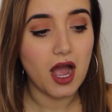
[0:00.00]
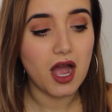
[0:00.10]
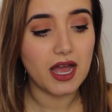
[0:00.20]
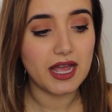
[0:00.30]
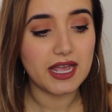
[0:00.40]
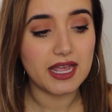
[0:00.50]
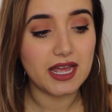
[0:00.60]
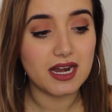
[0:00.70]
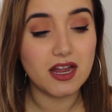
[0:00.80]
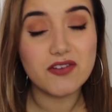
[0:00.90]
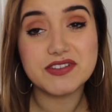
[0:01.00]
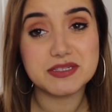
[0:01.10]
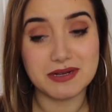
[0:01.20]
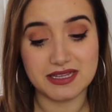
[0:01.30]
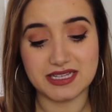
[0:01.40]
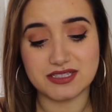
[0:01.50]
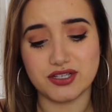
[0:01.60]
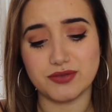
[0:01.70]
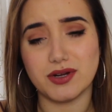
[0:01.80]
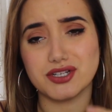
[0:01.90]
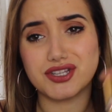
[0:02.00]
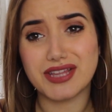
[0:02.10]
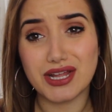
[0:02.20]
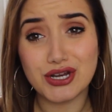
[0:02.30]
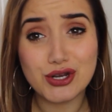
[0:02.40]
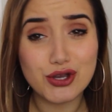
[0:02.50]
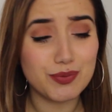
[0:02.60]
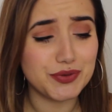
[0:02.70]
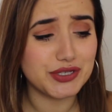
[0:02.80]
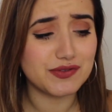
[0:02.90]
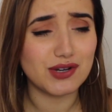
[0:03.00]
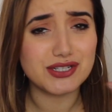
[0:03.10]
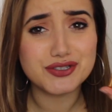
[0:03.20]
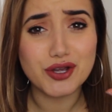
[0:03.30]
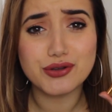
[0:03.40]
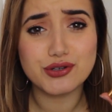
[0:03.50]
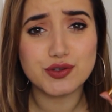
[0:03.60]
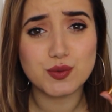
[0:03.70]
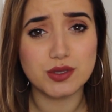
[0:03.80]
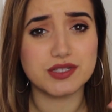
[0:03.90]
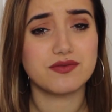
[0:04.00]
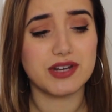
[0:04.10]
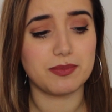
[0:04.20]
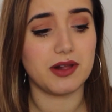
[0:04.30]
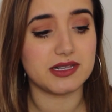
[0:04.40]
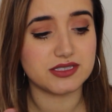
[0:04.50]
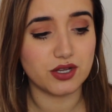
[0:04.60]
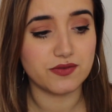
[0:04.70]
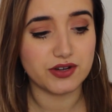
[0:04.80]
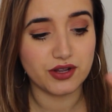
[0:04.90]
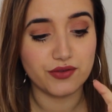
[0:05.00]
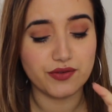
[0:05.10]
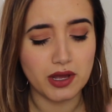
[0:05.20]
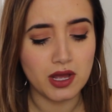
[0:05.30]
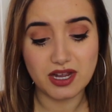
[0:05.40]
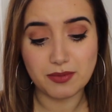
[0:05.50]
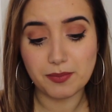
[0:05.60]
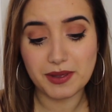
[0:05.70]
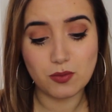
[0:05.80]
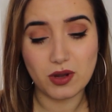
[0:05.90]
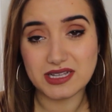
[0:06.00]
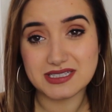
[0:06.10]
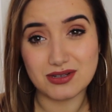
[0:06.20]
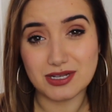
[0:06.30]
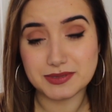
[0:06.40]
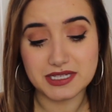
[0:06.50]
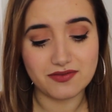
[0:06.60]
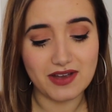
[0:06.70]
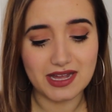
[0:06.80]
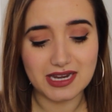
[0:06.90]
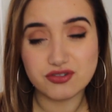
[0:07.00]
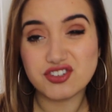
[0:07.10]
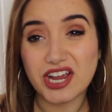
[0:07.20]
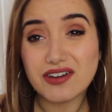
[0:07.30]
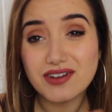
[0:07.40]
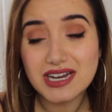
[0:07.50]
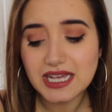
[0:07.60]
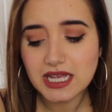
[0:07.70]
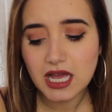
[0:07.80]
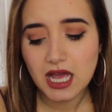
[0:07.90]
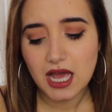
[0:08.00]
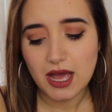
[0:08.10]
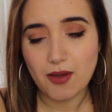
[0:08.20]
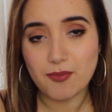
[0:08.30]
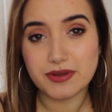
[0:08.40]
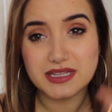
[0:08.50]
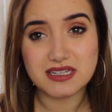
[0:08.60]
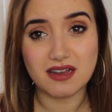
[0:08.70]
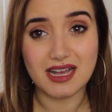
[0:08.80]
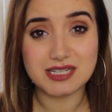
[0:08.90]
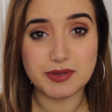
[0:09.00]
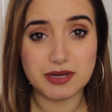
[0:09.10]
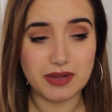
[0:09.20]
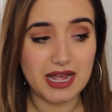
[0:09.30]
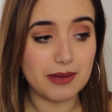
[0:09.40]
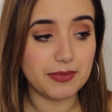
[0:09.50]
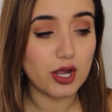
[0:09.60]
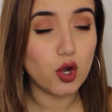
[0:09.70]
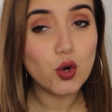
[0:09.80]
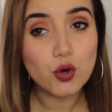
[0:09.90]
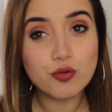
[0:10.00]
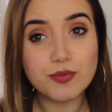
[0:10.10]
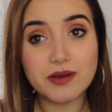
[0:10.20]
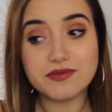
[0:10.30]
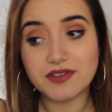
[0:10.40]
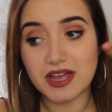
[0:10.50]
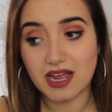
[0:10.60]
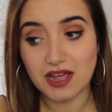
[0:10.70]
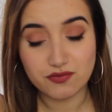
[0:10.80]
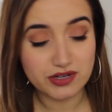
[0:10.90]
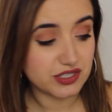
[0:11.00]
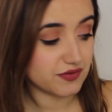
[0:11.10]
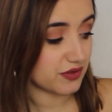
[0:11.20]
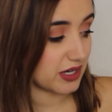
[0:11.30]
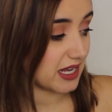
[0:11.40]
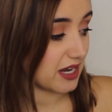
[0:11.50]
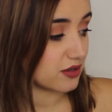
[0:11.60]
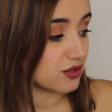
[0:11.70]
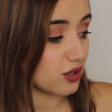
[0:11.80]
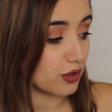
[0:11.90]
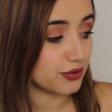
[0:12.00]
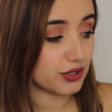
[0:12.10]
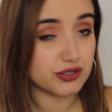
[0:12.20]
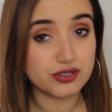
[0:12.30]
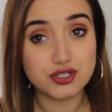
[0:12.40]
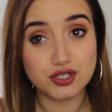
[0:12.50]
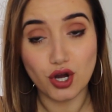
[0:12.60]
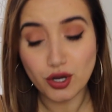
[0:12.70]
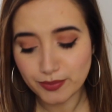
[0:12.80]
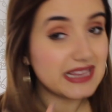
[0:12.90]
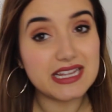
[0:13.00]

I love the smell of these so much. They look beautiful. Like, don't you just want to reapply this over and over? I'm a big YSL lipstick fan generally, um, but this colour has been in my handbag all month and I have reached for it non-stop.